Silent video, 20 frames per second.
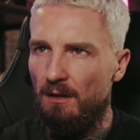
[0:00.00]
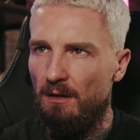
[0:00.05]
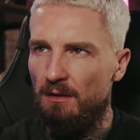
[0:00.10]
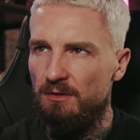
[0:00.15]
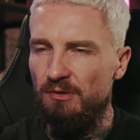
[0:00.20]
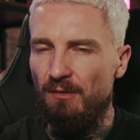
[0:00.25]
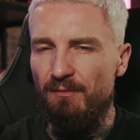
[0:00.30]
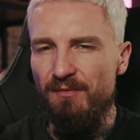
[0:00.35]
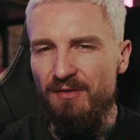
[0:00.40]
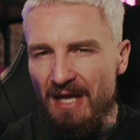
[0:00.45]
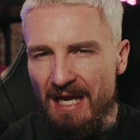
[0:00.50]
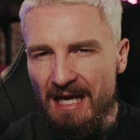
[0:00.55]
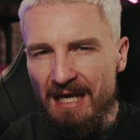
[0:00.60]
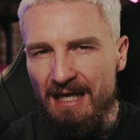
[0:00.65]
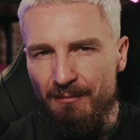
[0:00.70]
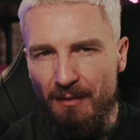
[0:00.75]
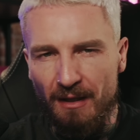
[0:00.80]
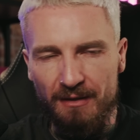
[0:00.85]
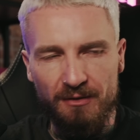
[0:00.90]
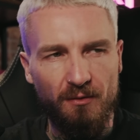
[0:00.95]
So I'm thinking
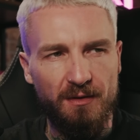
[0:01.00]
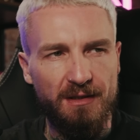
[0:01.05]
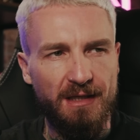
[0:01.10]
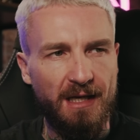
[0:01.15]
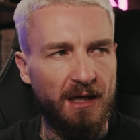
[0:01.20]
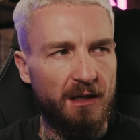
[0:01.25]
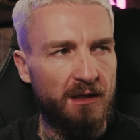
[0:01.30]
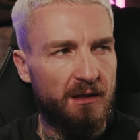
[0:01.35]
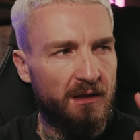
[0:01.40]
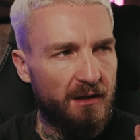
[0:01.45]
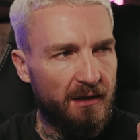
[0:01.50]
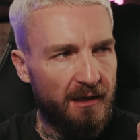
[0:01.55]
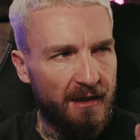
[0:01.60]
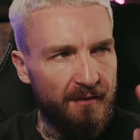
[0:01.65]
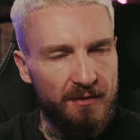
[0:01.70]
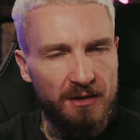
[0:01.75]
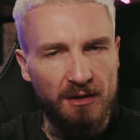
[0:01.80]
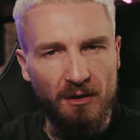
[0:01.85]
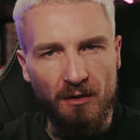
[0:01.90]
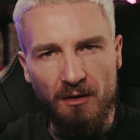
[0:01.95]
about doing that. Let
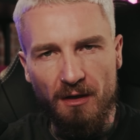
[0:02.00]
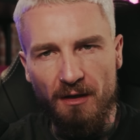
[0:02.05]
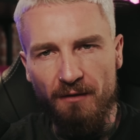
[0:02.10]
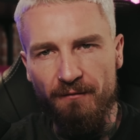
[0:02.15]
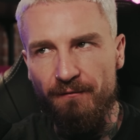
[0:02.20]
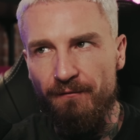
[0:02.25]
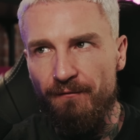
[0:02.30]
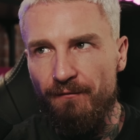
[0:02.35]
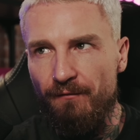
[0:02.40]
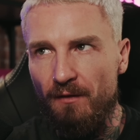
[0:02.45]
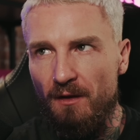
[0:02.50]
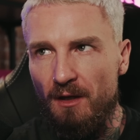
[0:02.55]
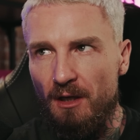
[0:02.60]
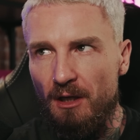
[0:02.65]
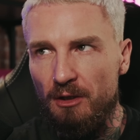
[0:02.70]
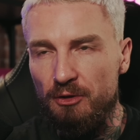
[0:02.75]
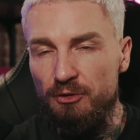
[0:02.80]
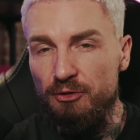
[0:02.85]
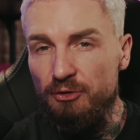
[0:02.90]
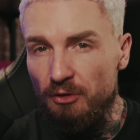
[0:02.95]
me know if
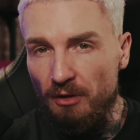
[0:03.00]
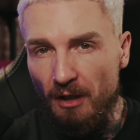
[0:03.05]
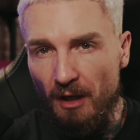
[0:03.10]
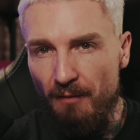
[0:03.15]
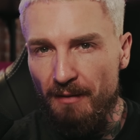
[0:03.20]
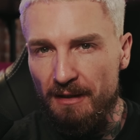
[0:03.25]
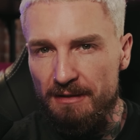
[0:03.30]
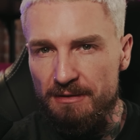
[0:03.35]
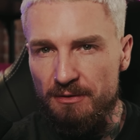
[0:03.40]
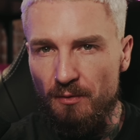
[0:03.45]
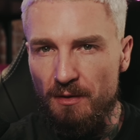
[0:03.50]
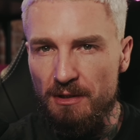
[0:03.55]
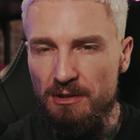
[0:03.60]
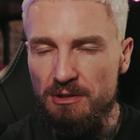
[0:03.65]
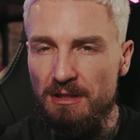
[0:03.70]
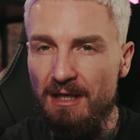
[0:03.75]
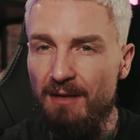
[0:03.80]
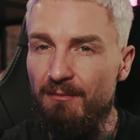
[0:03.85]
I should come back to Twitch.